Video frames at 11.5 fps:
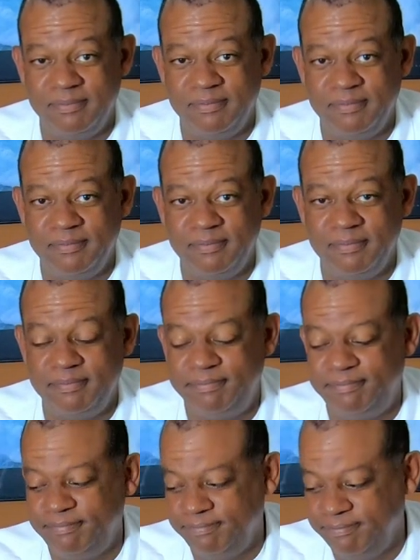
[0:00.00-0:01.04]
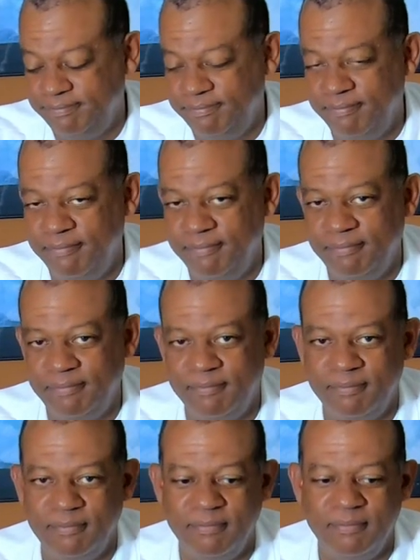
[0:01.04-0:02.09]

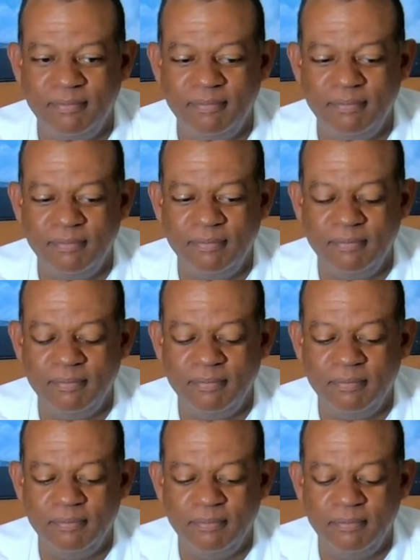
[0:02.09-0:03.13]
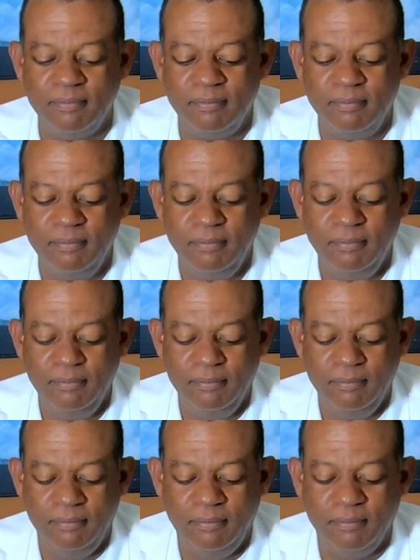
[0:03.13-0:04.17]

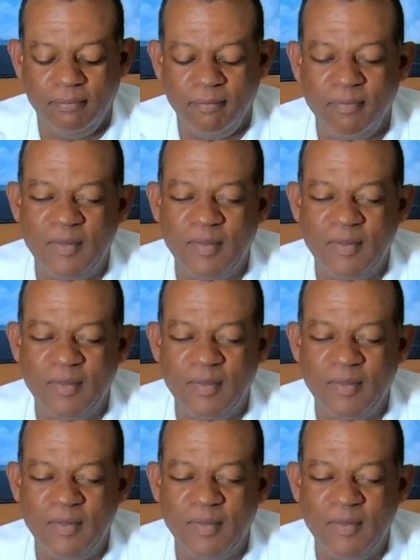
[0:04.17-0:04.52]
[no speech]